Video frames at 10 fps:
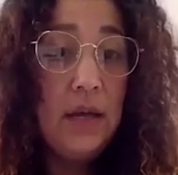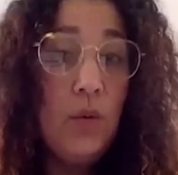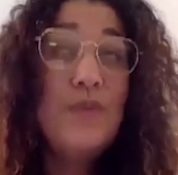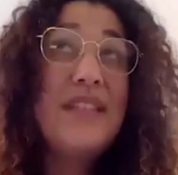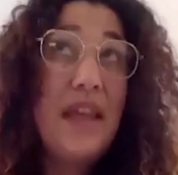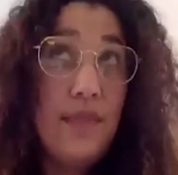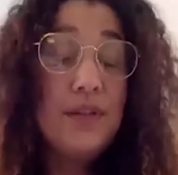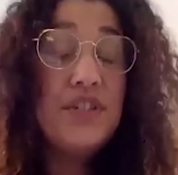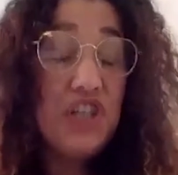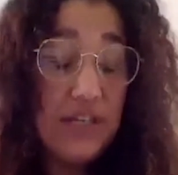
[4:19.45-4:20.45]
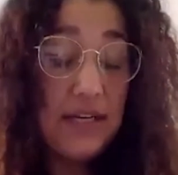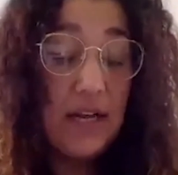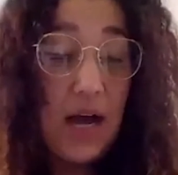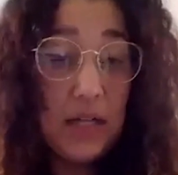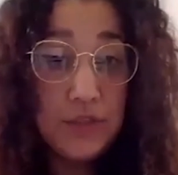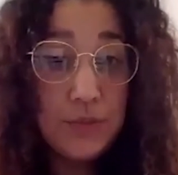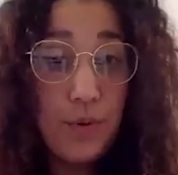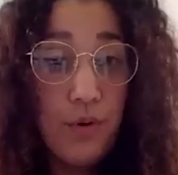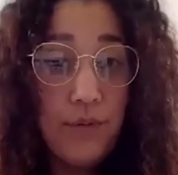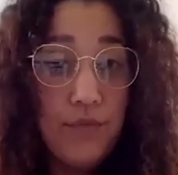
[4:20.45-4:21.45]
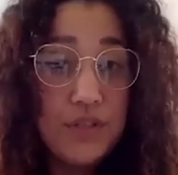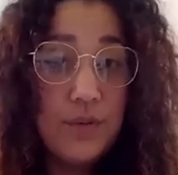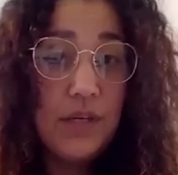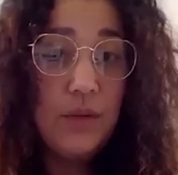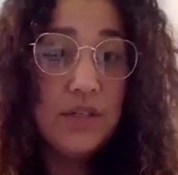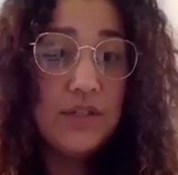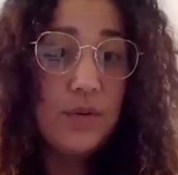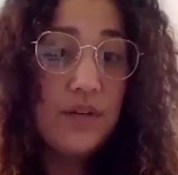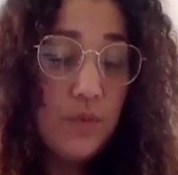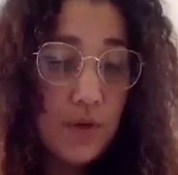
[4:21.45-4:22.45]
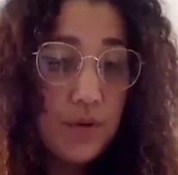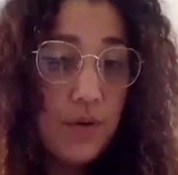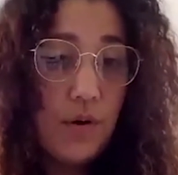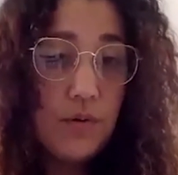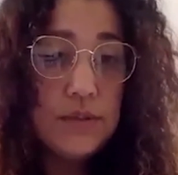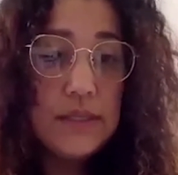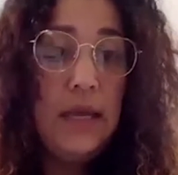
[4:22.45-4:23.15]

what was then their GED to college program for 21 to 24-year-olds.